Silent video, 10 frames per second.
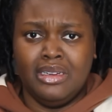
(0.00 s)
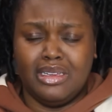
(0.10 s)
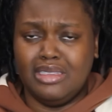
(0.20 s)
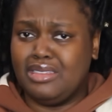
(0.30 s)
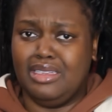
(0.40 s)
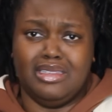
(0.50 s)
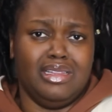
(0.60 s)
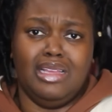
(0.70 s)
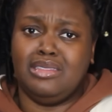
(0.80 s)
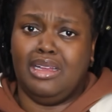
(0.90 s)

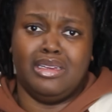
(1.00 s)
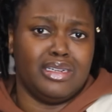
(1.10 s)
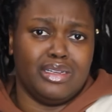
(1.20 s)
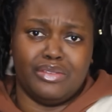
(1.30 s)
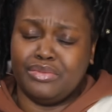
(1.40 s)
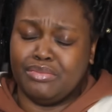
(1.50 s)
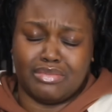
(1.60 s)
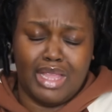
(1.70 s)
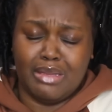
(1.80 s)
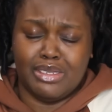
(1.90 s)
That's not good enough.
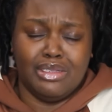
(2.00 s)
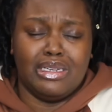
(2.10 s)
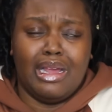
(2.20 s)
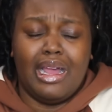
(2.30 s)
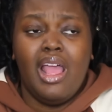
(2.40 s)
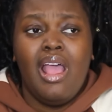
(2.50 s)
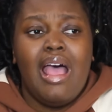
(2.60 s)
Absolutely not.